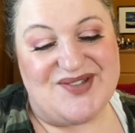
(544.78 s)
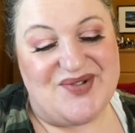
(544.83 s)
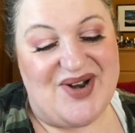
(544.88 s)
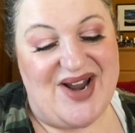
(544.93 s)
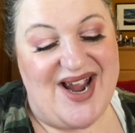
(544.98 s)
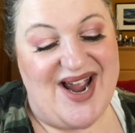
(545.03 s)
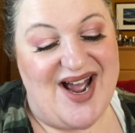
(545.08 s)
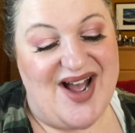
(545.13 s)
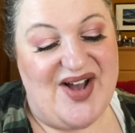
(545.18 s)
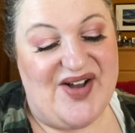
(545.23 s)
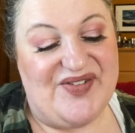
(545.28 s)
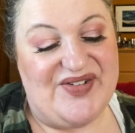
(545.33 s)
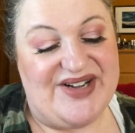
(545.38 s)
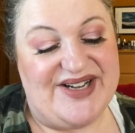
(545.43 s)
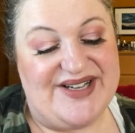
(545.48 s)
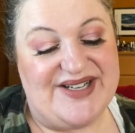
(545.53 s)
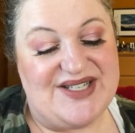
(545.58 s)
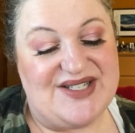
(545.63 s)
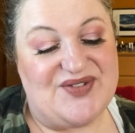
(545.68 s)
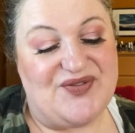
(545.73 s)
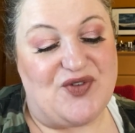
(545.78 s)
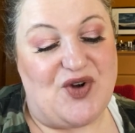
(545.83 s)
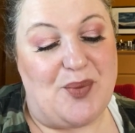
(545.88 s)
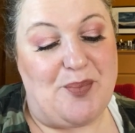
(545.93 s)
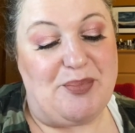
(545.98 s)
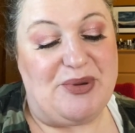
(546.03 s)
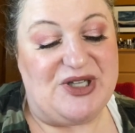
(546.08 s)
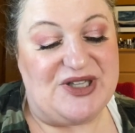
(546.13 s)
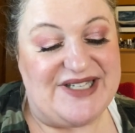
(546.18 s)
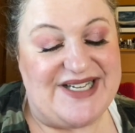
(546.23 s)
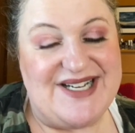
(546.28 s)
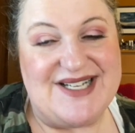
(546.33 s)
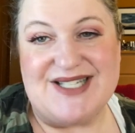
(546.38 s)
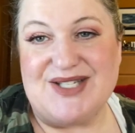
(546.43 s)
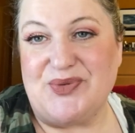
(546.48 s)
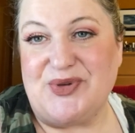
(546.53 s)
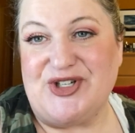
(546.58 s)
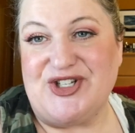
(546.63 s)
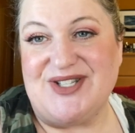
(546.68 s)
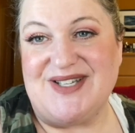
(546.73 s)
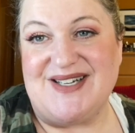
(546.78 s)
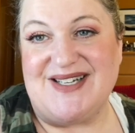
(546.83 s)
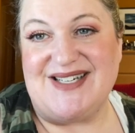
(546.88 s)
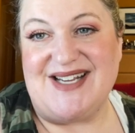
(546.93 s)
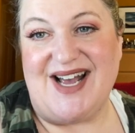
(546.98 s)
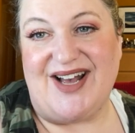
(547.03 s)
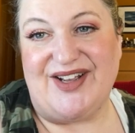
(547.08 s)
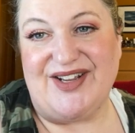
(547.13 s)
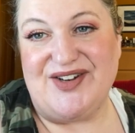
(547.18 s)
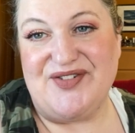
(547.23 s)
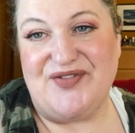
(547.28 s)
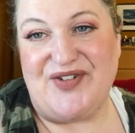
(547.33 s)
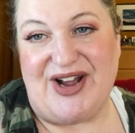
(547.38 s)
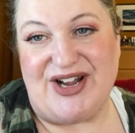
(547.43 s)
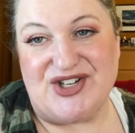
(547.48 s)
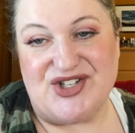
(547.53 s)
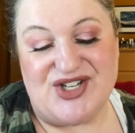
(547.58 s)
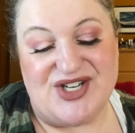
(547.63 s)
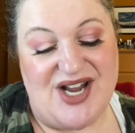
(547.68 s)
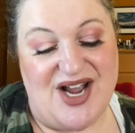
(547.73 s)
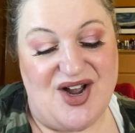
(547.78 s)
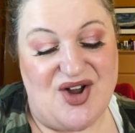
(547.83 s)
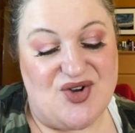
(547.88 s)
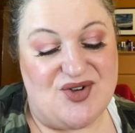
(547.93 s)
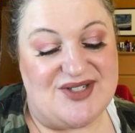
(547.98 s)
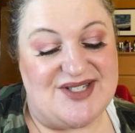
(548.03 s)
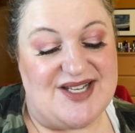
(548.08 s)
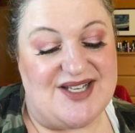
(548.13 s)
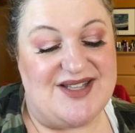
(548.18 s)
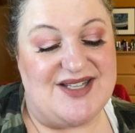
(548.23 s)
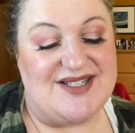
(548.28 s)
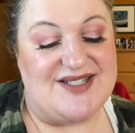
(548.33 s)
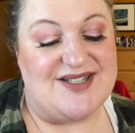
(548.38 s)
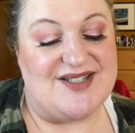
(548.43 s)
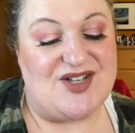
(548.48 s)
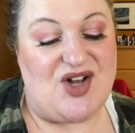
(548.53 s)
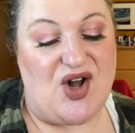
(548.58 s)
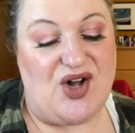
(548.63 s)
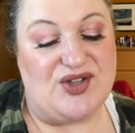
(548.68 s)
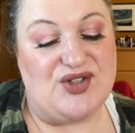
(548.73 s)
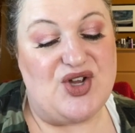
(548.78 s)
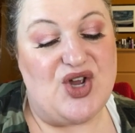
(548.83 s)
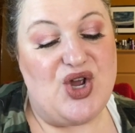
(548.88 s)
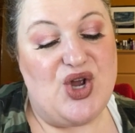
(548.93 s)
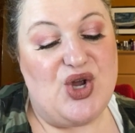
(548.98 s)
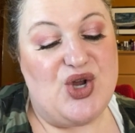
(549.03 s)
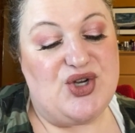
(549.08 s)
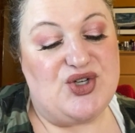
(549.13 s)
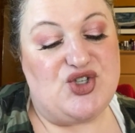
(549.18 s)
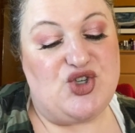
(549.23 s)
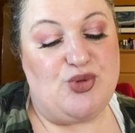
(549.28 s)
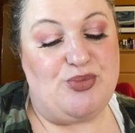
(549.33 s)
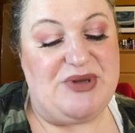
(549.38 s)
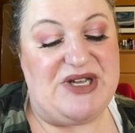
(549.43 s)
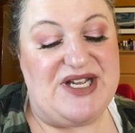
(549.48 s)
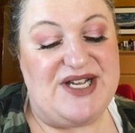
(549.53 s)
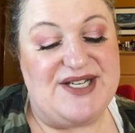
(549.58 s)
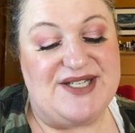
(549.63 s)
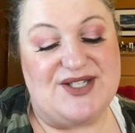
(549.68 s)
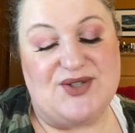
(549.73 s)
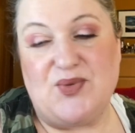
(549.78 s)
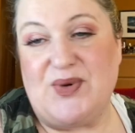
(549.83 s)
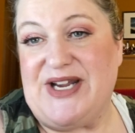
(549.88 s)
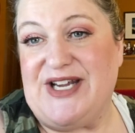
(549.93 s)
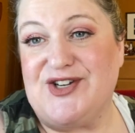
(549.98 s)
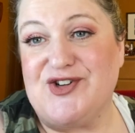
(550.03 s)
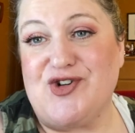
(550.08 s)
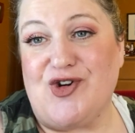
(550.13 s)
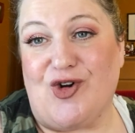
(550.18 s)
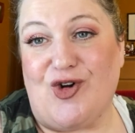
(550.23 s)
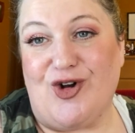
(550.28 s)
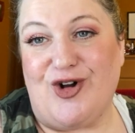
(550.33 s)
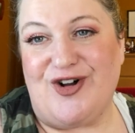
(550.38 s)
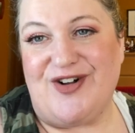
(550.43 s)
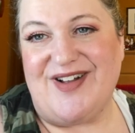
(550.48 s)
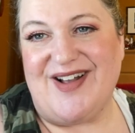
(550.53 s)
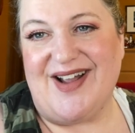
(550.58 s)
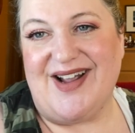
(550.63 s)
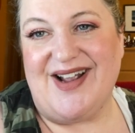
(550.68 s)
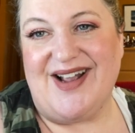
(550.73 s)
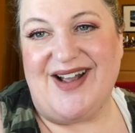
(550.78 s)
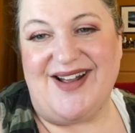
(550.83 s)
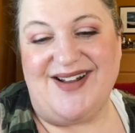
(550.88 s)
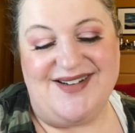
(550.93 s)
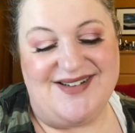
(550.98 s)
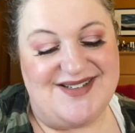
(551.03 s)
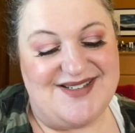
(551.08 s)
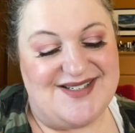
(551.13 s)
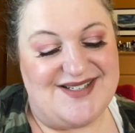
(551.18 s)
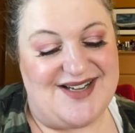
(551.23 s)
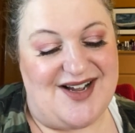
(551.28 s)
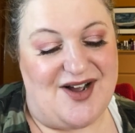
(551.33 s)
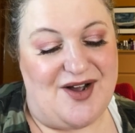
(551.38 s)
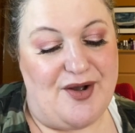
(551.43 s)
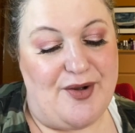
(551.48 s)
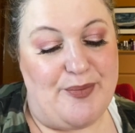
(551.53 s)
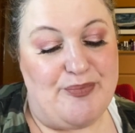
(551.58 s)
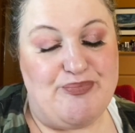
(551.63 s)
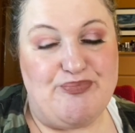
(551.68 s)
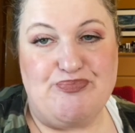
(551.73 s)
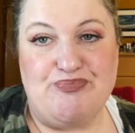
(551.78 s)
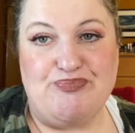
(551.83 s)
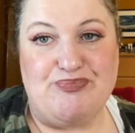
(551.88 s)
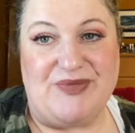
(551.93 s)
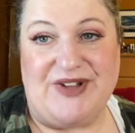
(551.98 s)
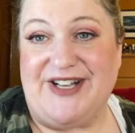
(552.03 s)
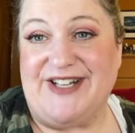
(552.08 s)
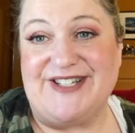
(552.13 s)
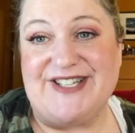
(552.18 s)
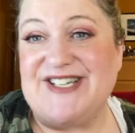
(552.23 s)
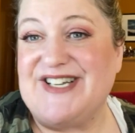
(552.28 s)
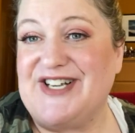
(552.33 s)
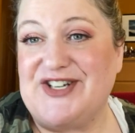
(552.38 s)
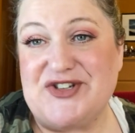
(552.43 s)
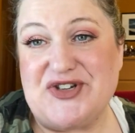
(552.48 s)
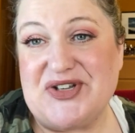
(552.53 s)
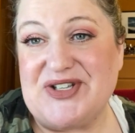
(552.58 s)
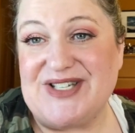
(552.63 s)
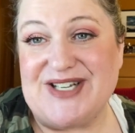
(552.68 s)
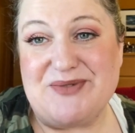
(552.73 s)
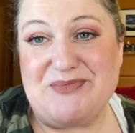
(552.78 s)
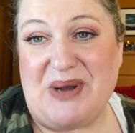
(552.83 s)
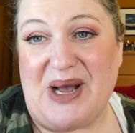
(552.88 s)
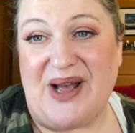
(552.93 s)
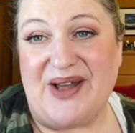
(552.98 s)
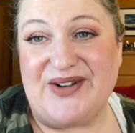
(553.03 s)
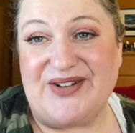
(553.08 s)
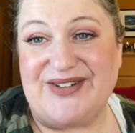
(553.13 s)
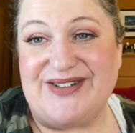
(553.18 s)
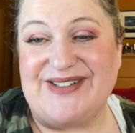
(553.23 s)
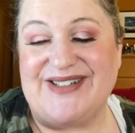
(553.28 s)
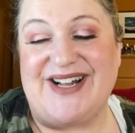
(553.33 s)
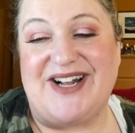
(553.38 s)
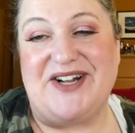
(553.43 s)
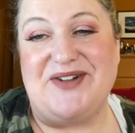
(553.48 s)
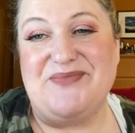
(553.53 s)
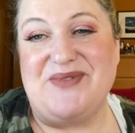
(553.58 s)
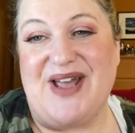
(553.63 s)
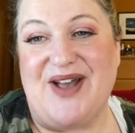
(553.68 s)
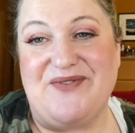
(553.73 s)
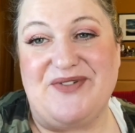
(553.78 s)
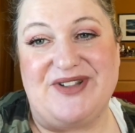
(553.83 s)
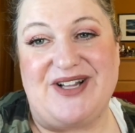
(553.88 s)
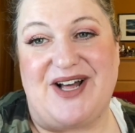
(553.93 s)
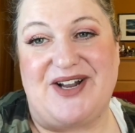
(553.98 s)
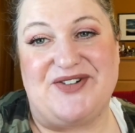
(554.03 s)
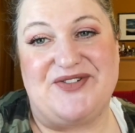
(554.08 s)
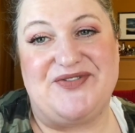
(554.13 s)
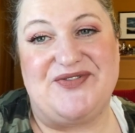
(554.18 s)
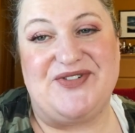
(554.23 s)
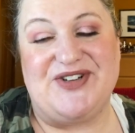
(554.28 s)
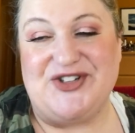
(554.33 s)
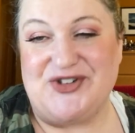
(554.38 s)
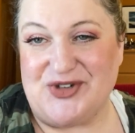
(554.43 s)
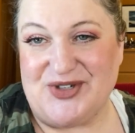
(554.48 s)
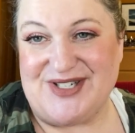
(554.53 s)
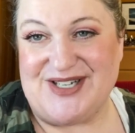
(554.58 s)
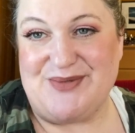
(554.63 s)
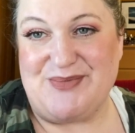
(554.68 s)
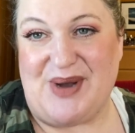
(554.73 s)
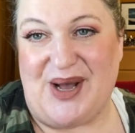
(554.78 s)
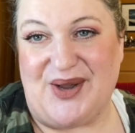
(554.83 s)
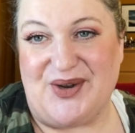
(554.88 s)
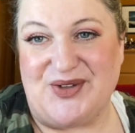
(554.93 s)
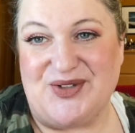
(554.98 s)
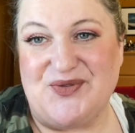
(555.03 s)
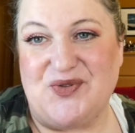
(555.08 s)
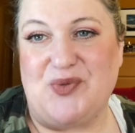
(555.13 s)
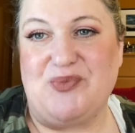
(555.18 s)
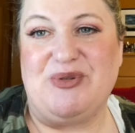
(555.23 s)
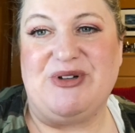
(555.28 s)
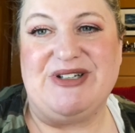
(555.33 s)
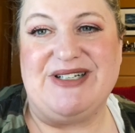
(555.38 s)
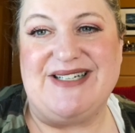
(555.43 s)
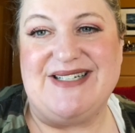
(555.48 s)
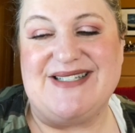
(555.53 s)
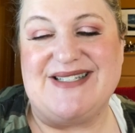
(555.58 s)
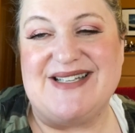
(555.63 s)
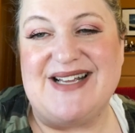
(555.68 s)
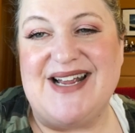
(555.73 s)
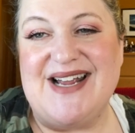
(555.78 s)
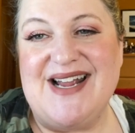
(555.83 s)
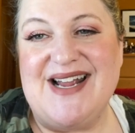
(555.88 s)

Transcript: one I have is from Police, which is an Italian fashion house. And this is called To Be Sweet Girl. And um, it's an interesting bottle. Um, they have a lot of interesting bottles from Police.